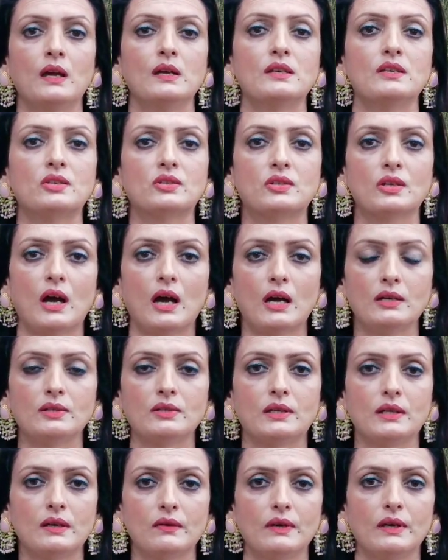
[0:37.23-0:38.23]

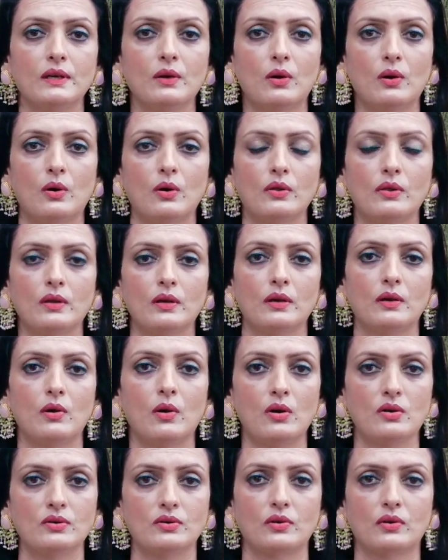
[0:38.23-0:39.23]
Start giving on the
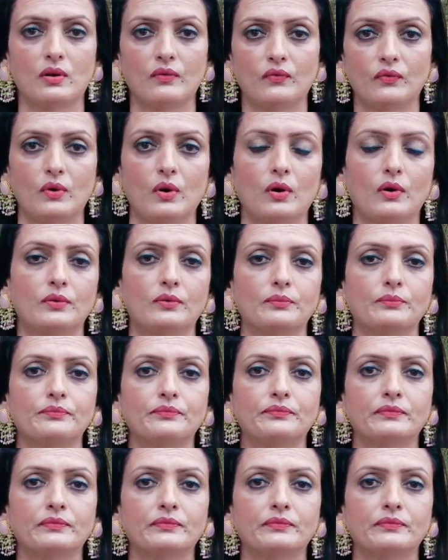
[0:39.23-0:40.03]
altar of God.